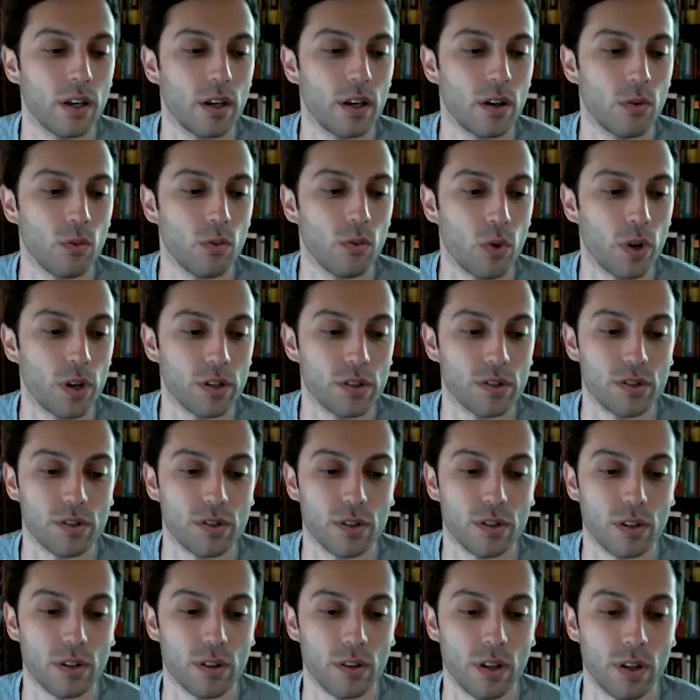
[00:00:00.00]
was
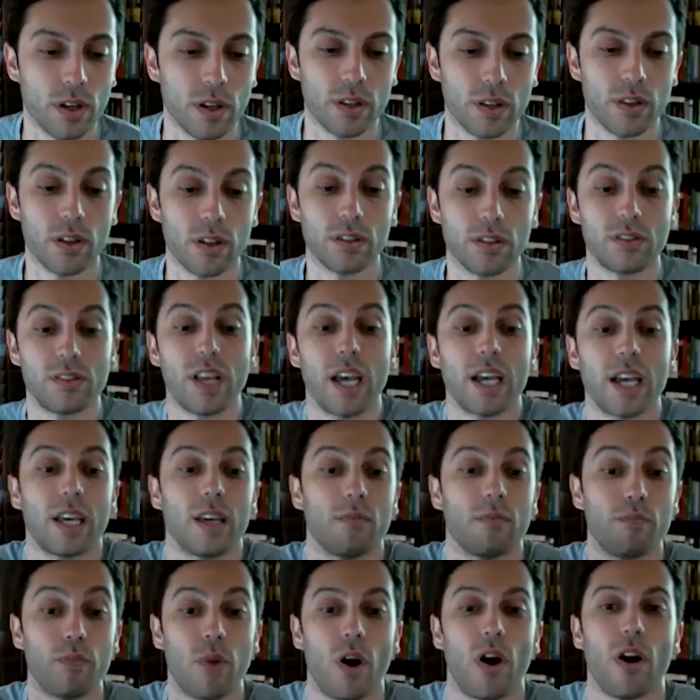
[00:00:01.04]
the second
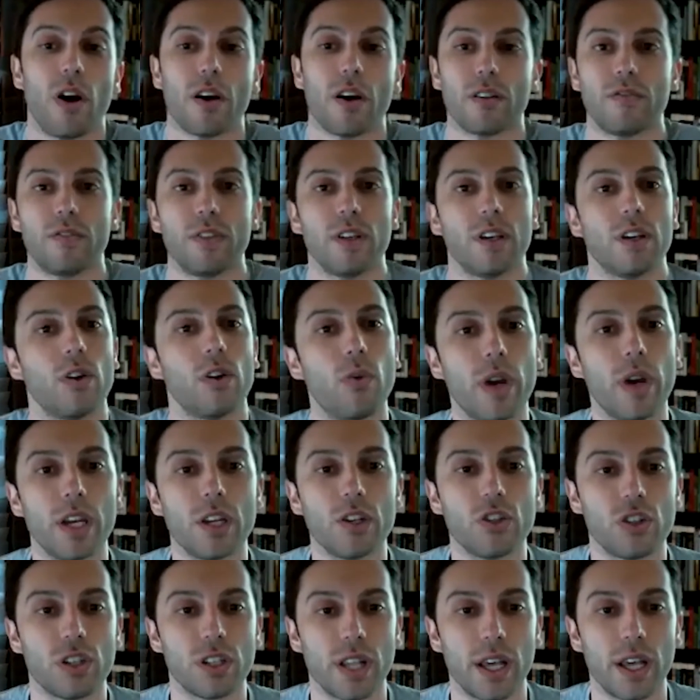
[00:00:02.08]
part of the
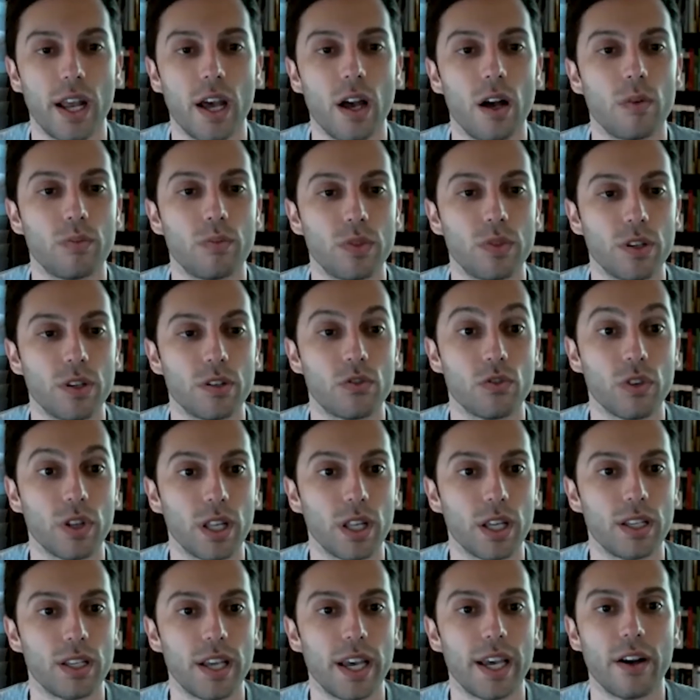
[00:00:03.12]
equation that helped us really take